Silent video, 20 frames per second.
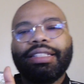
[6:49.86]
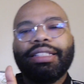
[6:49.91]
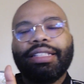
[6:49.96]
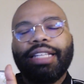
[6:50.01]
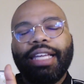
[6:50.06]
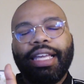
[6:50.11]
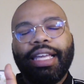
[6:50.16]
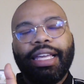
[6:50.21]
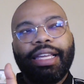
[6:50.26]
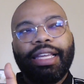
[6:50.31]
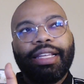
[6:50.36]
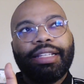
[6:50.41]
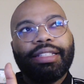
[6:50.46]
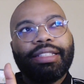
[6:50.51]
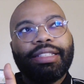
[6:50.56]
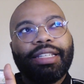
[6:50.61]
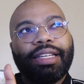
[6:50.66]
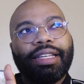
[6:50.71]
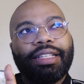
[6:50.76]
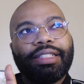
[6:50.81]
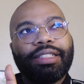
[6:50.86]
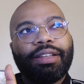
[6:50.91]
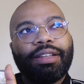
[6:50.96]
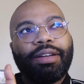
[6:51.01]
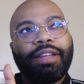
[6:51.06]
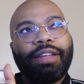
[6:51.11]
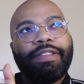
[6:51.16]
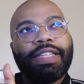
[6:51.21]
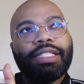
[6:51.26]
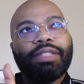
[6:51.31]
And the
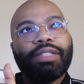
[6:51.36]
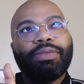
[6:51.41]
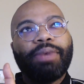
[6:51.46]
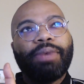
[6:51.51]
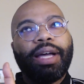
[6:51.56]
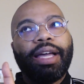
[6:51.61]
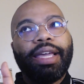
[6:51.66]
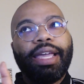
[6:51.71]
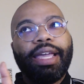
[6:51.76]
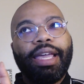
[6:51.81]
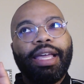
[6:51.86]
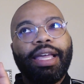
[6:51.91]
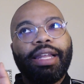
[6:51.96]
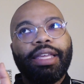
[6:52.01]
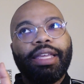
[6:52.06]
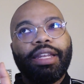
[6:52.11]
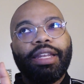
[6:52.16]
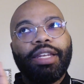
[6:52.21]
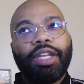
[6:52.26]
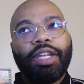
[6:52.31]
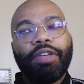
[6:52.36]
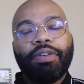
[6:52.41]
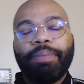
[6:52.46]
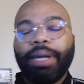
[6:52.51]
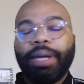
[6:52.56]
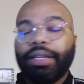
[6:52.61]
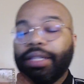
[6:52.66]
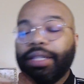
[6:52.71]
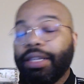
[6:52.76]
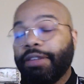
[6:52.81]
only reason why Elliot knew
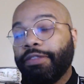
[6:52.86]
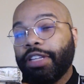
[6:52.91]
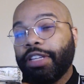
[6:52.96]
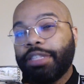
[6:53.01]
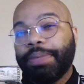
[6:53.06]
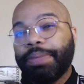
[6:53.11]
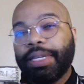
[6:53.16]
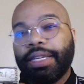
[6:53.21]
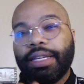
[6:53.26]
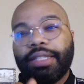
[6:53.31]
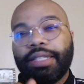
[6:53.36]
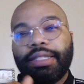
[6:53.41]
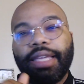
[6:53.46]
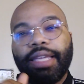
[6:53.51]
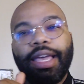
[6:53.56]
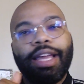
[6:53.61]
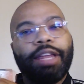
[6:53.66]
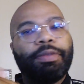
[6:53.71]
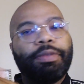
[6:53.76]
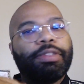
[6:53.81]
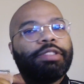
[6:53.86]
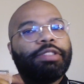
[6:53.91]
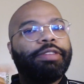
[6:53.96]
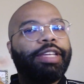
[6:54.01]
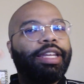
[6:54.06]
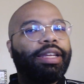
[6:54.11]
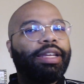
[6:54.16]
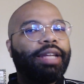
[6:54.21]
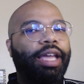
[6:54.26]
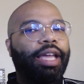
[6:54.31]
about the hit and runs because Elliot was
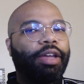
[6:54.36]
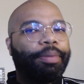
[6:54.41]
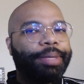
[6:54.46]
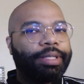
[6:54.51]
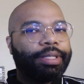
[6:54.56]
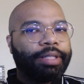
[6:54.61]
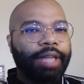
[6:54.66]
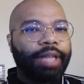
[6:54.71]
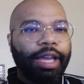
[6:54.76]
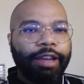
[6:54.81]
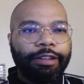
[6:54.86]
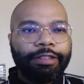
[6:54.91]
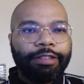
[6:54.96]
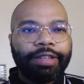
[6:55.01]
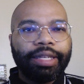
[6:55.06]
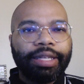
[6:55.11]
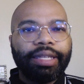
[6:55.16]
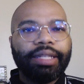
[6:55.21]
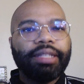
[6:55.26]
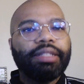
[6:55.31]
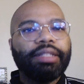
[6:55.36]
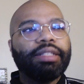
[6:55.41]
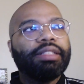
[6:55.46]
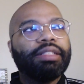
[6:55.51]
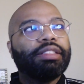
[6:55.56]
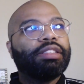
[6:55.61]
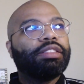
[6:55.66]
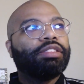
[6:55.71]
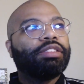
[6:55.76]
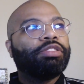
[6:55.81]
reading Naomi's diary,
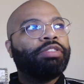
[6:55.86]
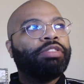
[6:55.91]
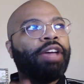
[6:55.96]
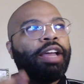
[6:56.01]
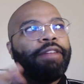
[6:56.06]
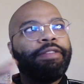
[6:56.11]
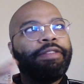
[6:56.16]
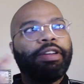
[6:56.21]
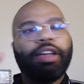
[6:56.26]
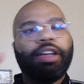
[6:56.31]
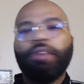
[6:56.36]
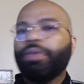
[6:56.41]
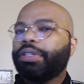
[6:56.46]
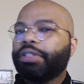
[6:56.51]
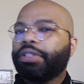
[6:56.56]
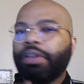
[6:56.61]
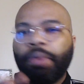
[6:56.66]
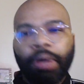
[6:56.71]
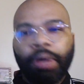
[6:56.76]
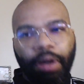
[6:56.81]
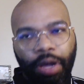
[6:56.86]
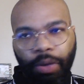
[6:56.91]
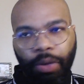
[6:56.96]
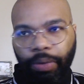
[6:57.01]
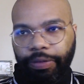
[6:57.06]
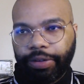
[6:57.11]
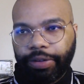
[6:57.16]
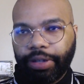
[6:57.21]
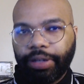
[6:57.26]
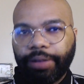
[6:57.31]
trying to figure out what's going on
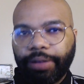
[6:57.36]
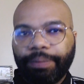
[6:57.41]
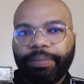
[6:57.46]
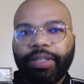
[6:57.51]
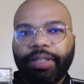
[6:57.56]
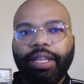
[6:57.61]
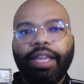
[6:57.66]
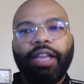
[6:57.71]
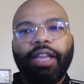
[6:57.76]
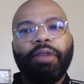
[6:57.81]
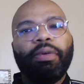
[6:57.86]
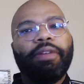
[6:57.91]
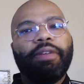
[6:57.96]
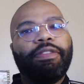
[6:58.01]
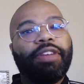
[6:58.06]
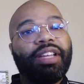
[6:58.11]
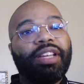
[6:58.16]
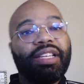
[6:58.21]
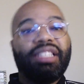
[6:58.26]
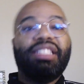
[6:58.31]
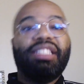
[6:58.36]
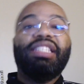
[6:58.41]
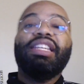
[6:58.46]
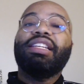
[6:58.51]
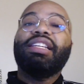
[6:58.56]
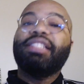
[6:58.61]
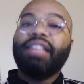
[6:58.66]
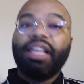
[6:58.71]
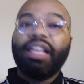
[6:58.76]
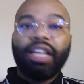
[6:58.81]
with her. And with her
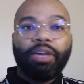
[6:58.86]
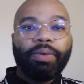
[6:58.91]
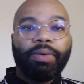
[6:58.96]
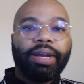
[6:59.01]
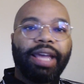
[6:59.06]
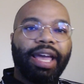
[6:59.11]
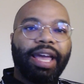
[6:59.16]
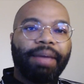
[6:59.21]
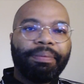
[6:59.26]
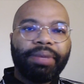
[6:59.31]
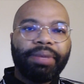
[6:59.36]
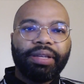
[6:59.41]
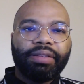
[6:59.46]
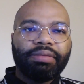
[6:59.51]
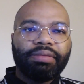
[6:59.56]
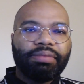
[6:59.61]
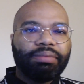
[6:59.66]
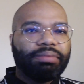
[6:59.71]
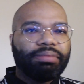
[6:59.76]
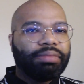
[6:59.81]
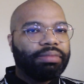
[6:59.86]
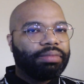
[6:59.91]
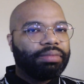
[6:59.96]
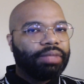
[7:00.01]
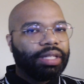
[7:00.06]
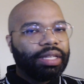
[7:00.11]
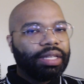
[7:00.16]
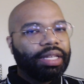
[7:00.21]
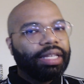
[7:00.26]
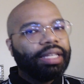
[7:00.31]
detailing what happened,
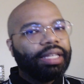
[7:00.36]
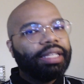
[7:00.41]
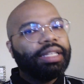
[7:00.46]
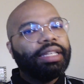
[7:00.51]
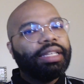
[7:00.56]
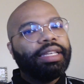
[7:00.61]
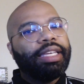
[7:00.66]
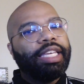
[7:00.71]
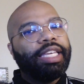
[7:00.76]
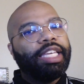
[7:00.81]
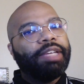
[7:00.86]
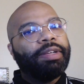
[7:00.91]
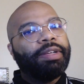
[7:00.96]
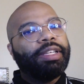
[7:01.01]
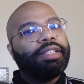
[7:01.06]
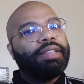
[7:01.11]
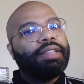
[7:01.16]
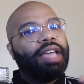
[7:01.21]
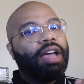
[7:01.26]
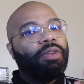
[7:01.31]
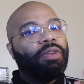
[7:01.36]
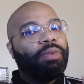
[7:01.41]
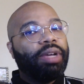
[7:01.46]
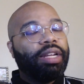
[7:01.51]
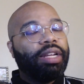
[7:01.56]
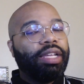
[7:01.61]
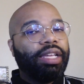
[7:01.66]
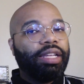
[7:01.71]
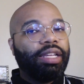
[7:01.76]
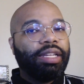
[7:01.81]
he got what
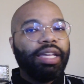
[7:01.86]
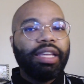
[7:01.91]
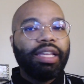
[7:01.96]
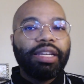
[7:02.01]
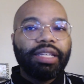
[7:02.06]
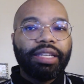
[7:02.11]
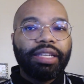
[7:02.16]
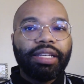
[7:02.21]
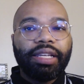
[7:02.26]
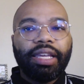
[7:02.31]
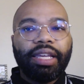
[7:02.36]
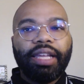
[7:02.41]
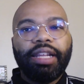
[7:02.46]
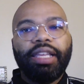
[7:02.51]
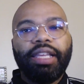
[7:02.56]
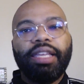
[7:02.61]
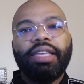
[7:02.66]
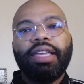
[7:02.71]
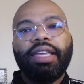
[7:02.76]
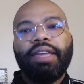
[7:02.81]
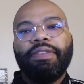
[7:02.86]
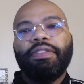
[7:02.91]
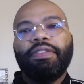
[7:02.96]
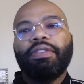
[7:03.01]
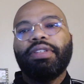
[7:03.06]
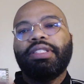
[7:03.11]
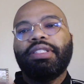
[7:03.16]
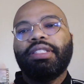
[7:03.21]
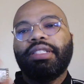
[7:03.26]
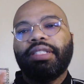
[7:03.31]
he needed, and he
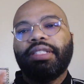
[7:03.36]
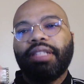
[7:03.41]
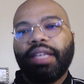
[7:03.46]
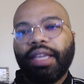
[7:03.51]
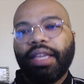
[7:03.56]
forced